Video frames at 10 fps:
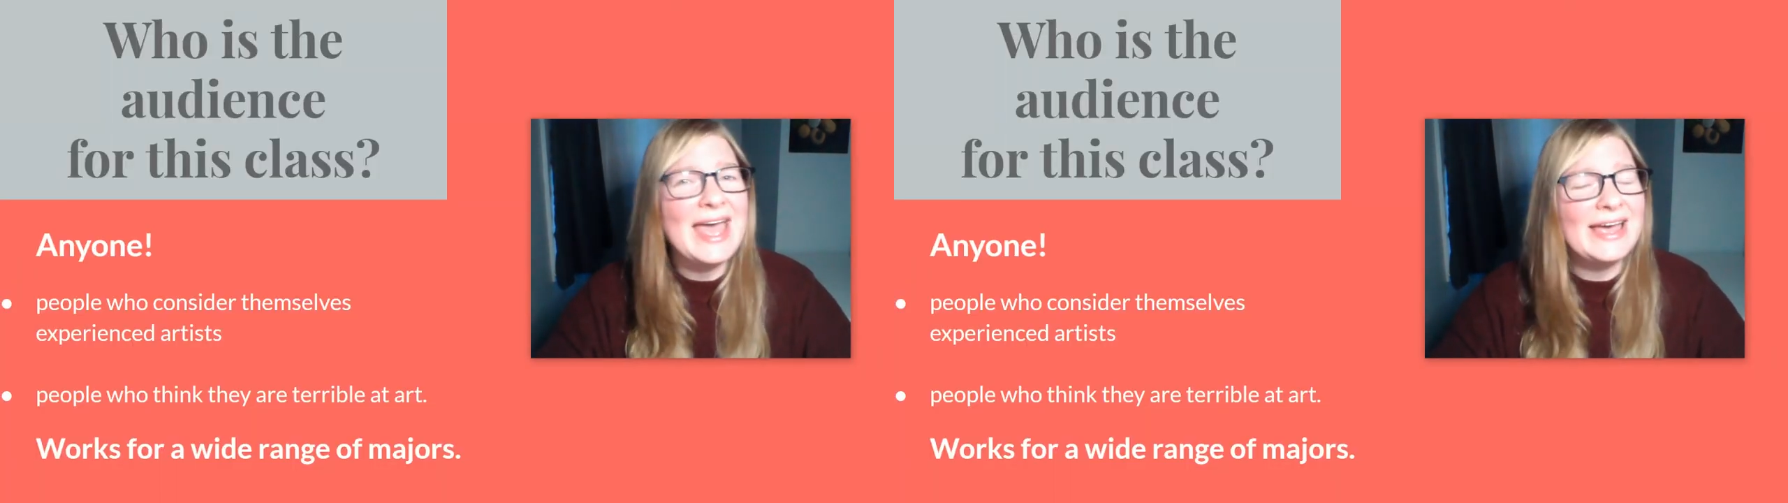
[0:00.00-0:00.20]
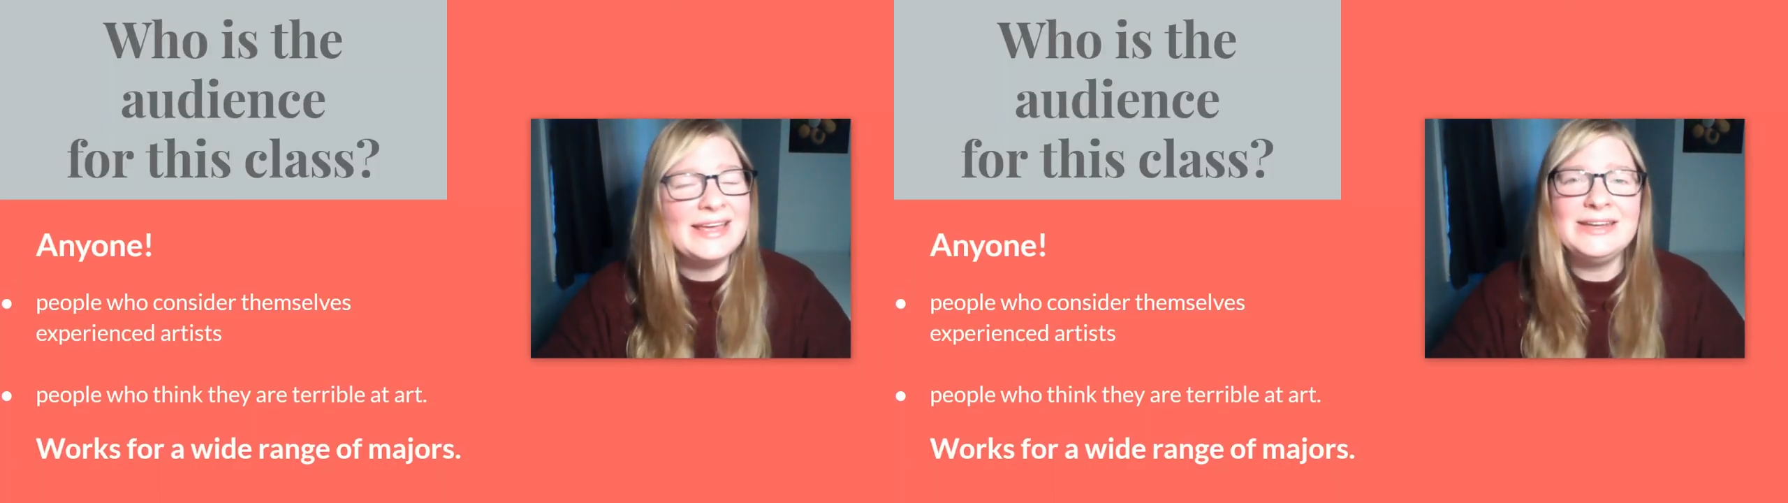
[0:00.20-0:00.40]

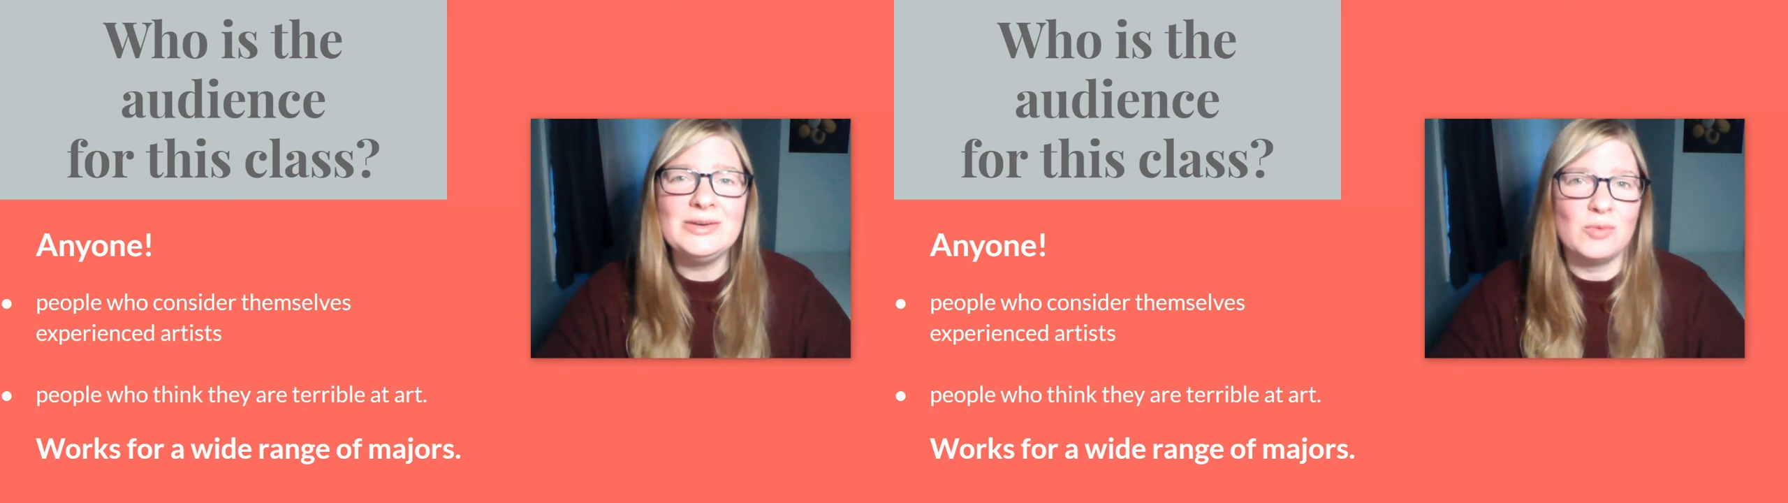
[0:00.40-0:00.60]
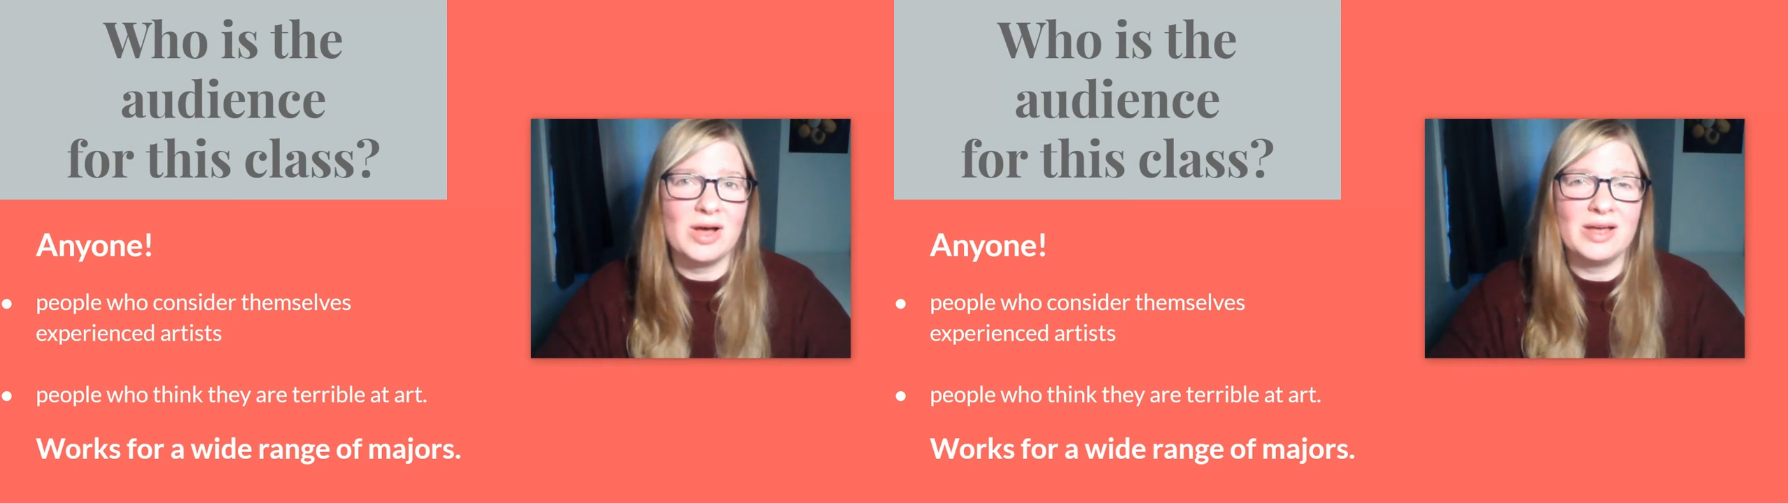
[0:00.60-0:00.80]

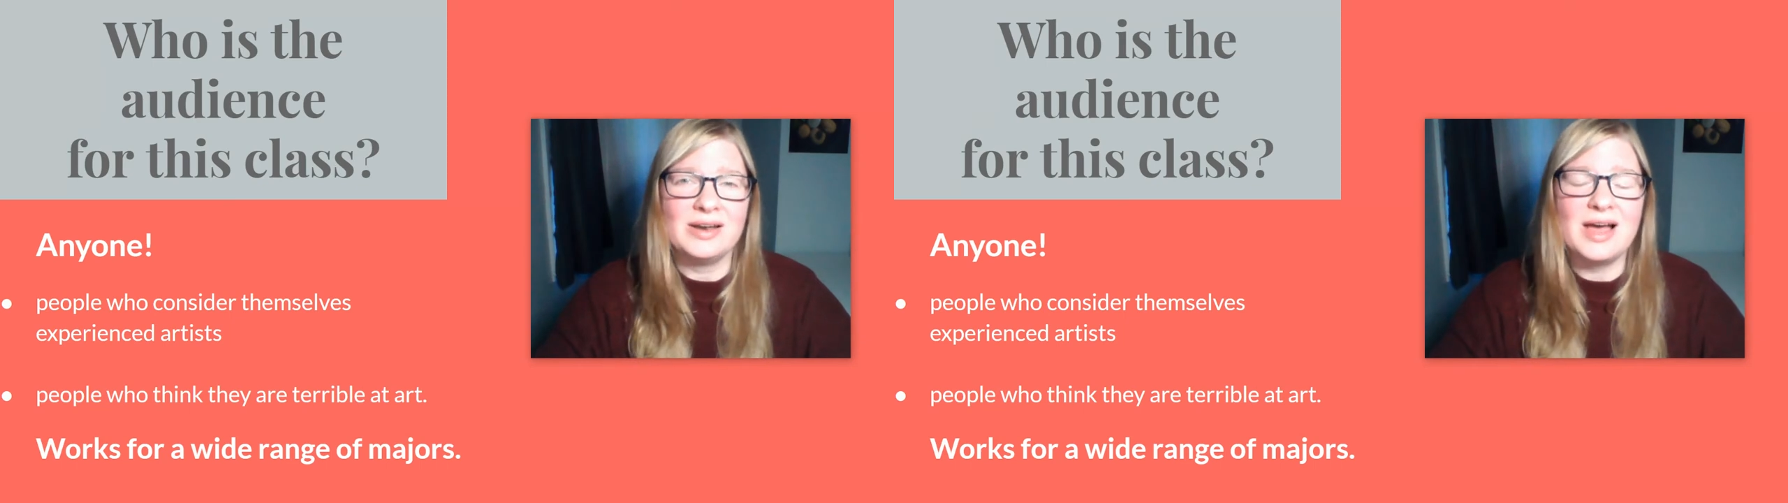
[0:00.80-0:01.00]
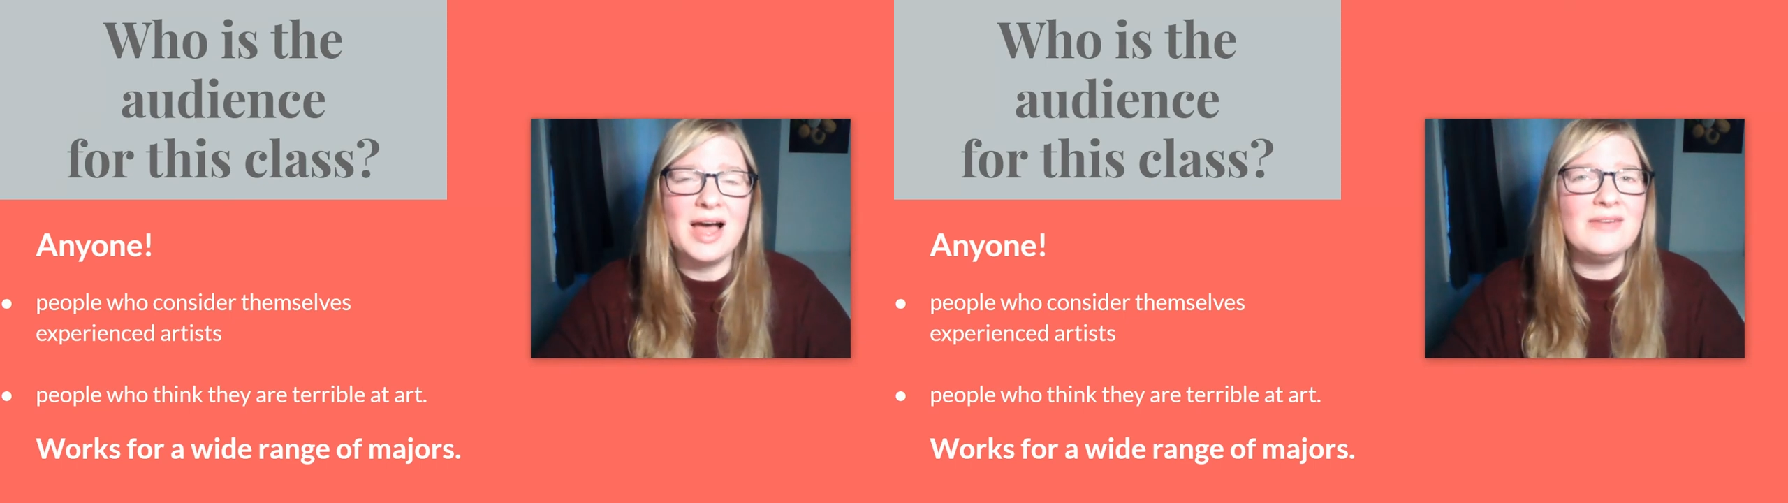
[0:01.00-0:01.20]

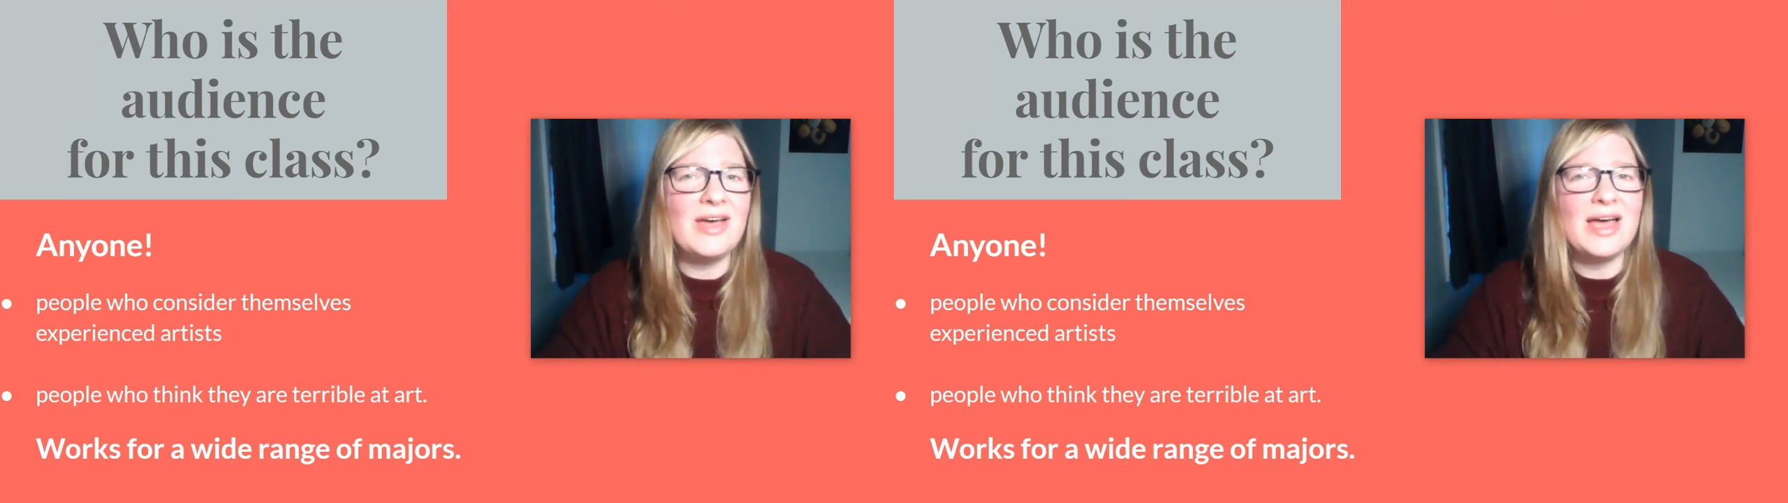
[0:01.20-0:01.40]
Anyone. I've